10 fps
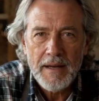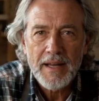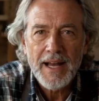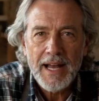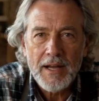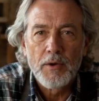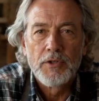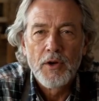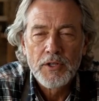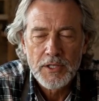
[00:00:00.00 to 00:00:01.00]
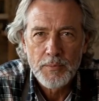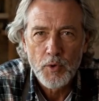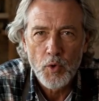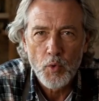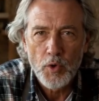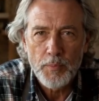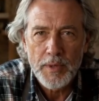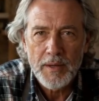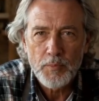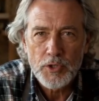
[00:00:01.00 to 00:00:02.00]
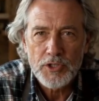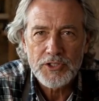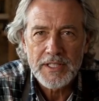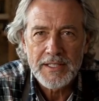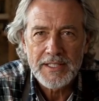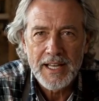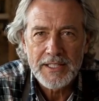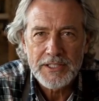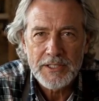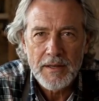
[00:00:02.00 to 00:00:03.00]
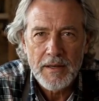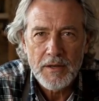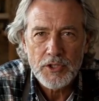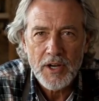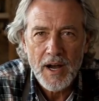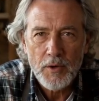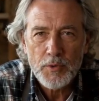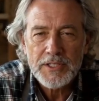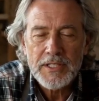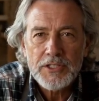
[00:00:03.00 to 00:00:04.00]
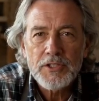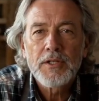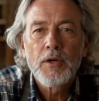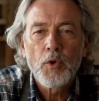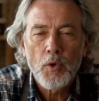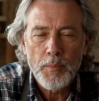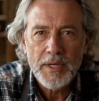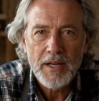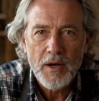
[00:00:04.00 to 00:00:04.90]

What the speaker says: The handles are simple hornbeam, which is a dense, shock-resistant European